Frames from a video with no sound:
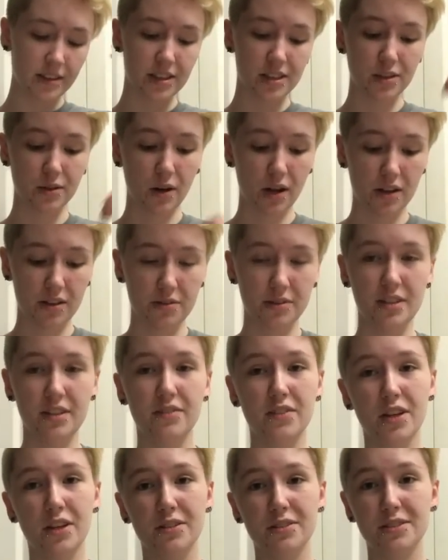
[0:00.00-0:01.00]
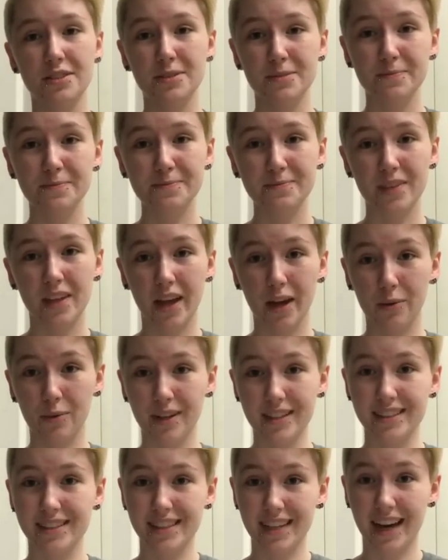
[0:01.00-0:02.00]
So all three of those are
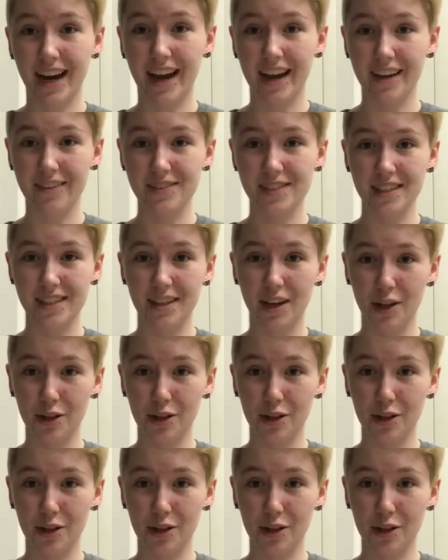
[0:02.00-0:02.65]
ones that I have seen